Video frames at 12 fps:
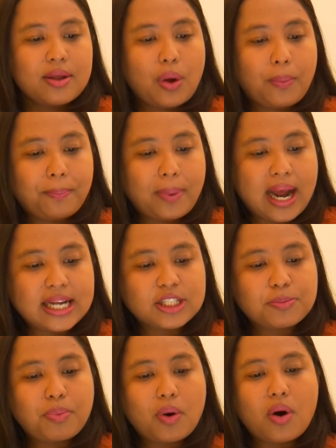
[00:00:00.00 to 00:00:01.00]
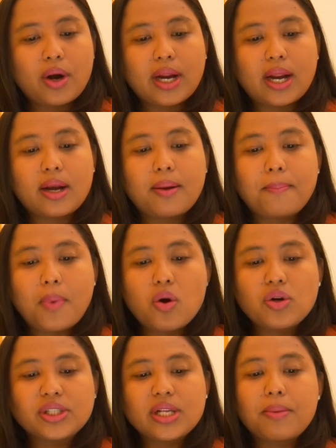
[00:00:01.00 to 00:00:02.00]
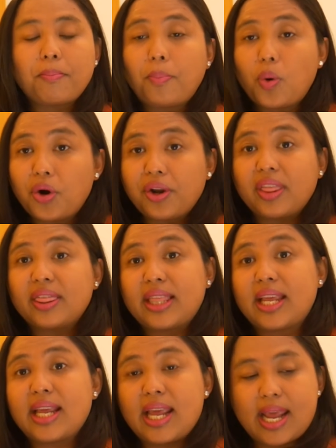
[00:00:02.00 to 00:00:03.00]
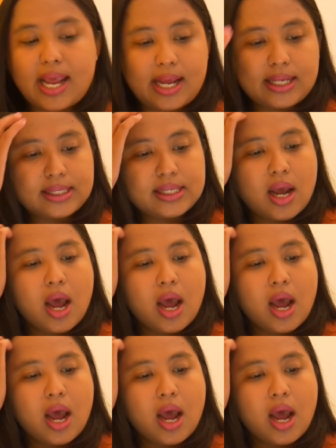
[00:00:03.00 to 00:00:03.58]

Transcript: Your passport, and the most important thing is